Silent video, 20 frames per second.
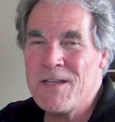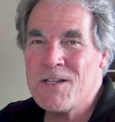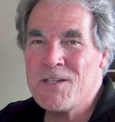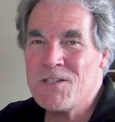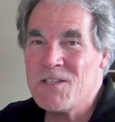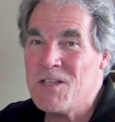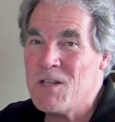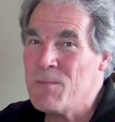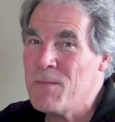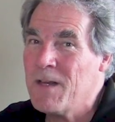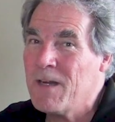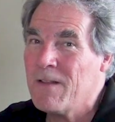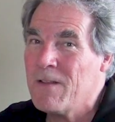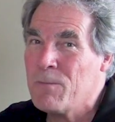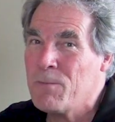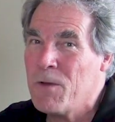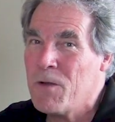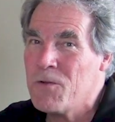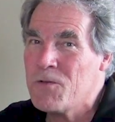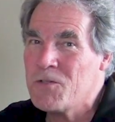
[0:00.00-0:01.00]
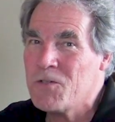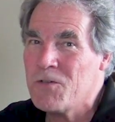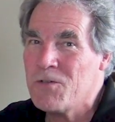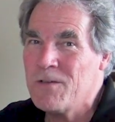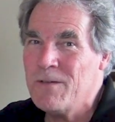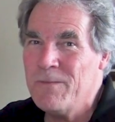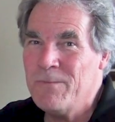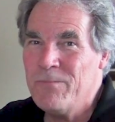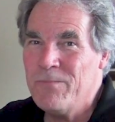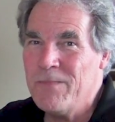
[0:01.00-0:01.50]
he is in the middle of the
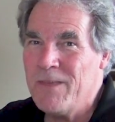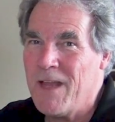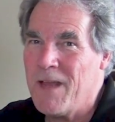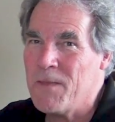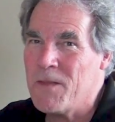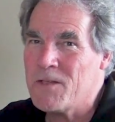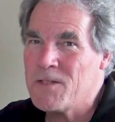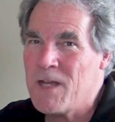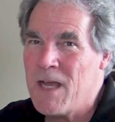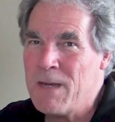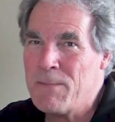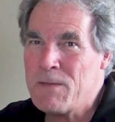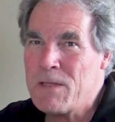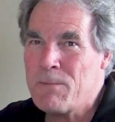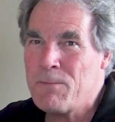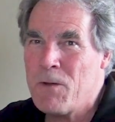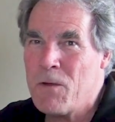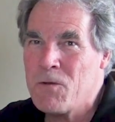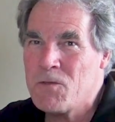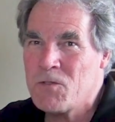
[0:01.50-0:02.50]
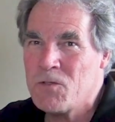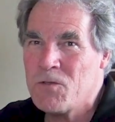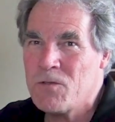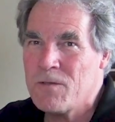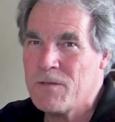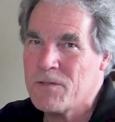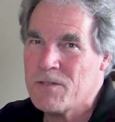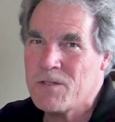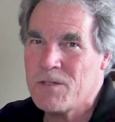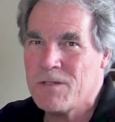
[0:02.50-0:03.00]
poster, and the top of the
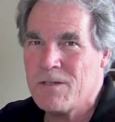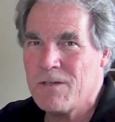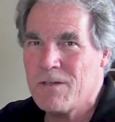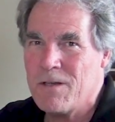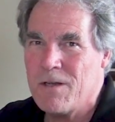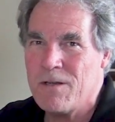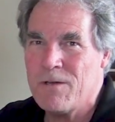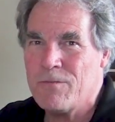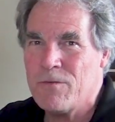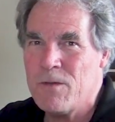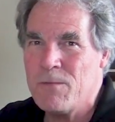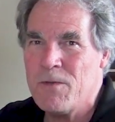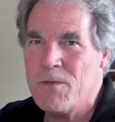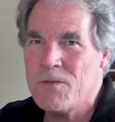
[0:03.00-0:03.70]
poster, this country